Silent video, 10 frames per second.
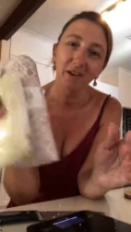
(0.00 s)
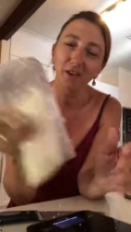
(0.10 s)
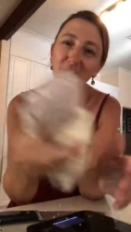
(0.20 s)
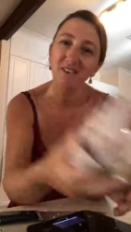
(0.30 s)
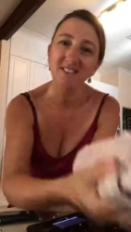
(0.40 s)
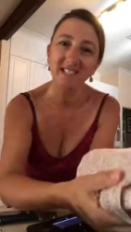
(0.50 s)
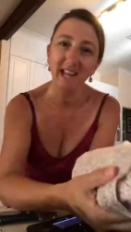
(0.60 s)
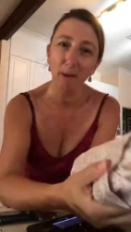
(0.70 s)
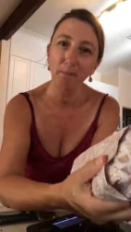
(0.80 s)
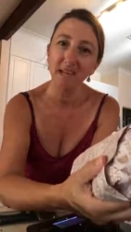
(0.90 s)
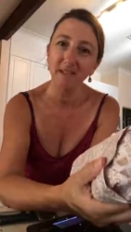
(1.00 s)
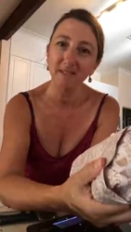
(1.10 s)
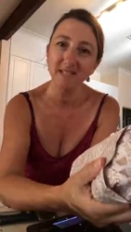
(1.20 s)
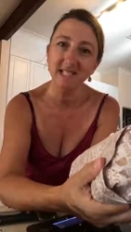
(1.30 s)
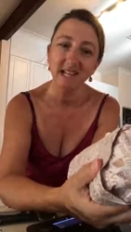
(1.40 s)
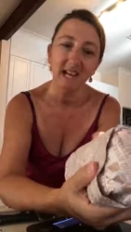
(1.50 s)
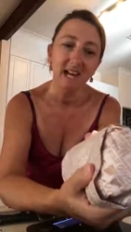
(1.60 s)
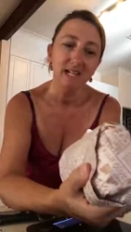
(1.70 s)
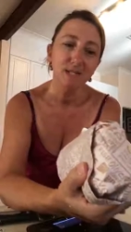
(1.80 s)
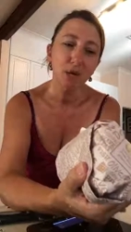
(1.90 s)
low cost in our meals.
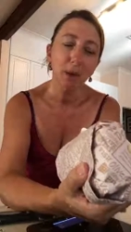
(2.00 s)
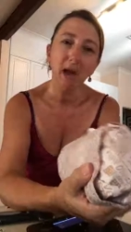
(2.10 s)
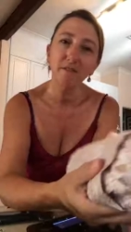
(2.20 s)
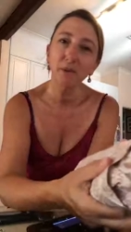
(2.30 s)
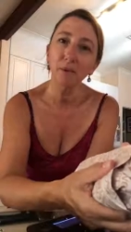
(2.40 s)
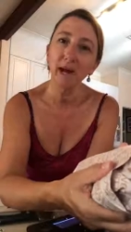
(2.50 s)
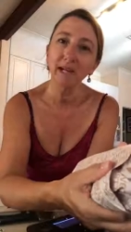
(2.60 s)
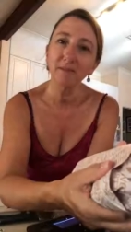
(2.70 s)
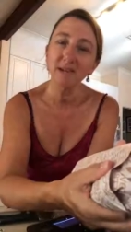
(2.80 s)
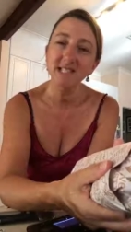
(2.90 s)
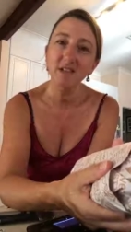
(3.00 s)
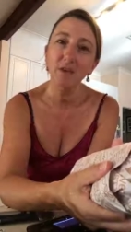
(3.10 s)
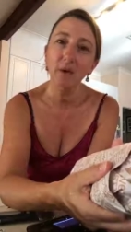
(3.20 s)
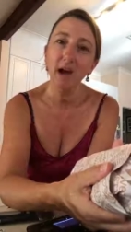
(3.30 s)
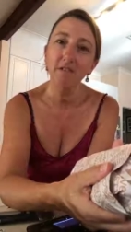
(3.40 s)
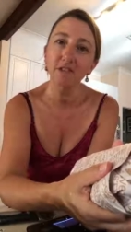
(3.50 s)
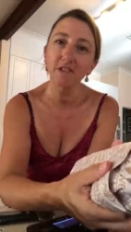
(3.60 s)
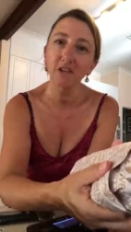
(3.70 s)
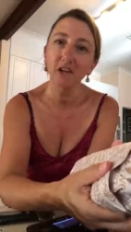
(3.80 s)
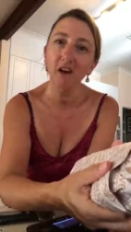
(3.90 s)
So have a great rest of your
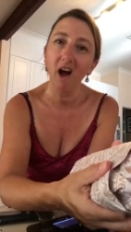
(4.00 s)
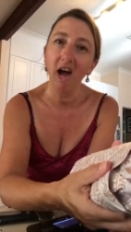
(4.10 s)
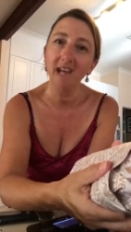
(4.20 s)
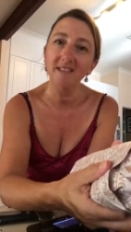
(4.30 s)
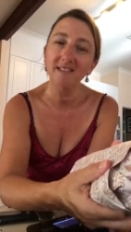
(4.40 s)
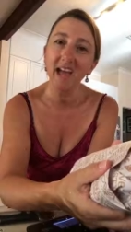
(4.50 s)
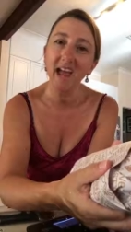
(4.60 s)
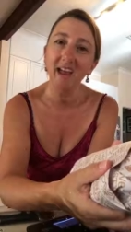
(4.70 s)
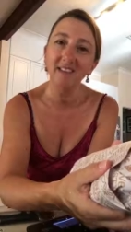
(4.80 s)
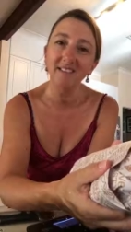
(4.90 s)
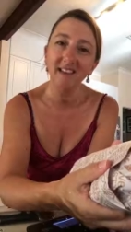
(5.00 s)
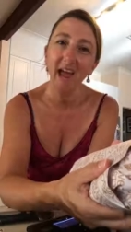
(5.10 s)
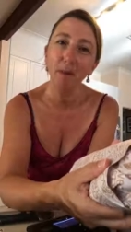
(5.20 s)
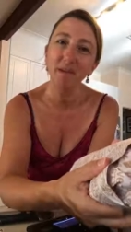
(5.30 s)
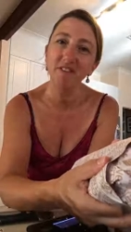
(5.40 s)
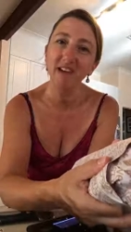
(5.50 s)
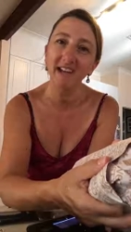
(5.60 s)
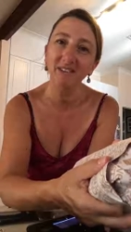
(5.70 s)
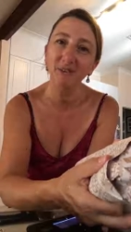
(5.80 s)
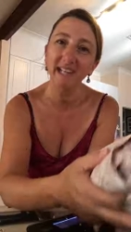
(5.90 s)
afternoon, guys, and happy
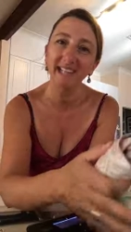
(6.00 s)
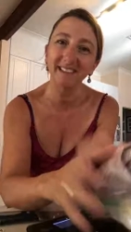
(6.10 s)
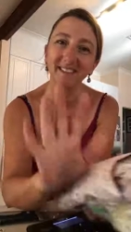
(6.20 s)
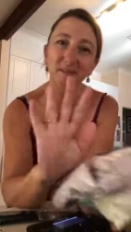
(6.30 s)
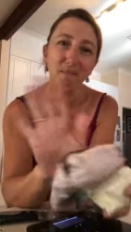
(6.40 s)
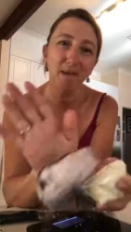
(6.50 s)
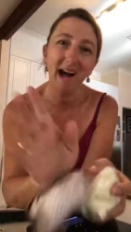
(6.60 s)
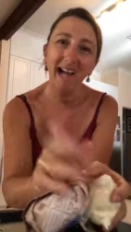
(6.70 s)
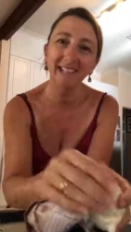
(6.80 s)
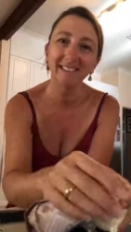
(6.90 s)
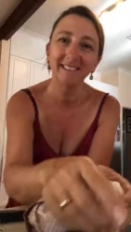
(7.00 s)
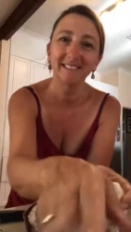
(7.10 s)
Phatt cooking. Bye.